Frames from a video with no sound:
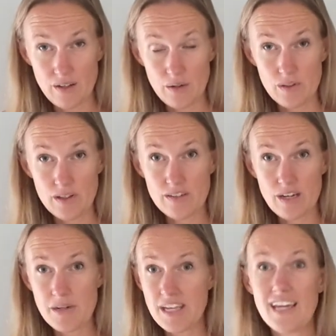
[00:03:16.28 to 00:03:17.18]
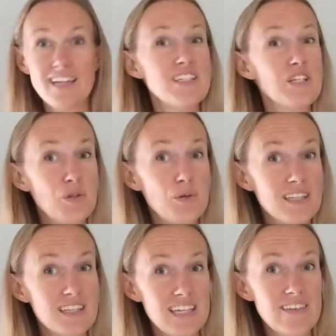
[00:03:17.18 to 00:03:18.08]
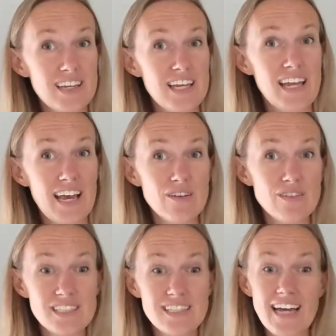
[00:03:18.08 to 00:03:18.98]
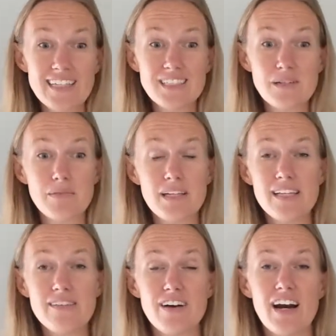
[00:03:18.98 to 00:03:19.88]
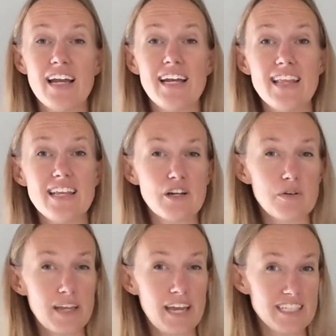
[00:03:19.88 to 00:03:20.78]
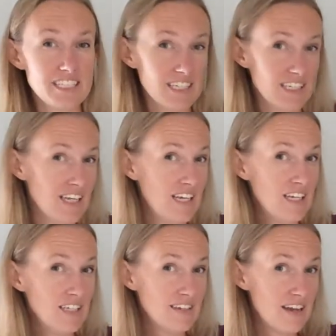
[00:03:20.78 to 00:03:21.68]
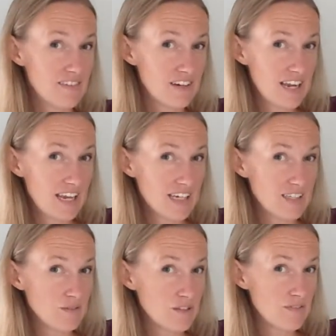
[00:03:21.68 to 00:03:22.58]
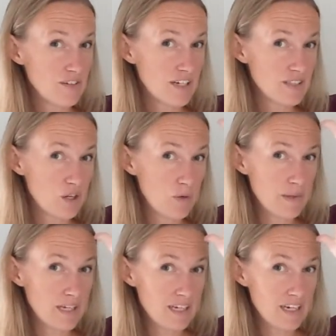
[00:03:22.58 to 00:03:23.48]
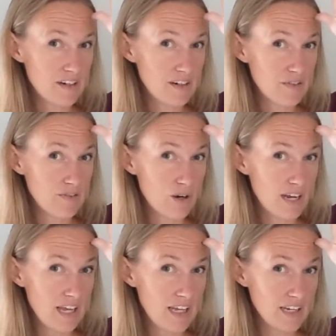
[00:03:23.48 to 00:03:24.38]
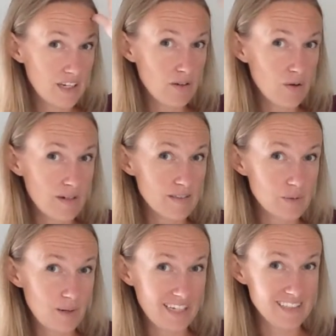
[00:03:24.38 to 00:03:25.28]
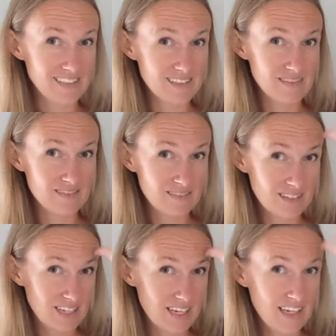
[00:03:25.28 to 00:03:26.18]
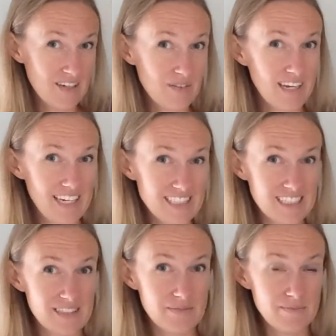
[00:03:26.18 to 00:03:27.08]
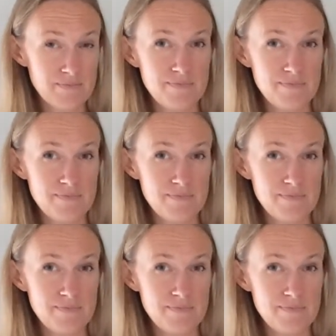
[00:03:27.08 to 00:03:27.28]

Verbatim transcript: with your dominant hand. You can leave in out. That is completely fine. And then creation, you have your hand with your fingers open here at your forehead and you go out twice. Okay, creation.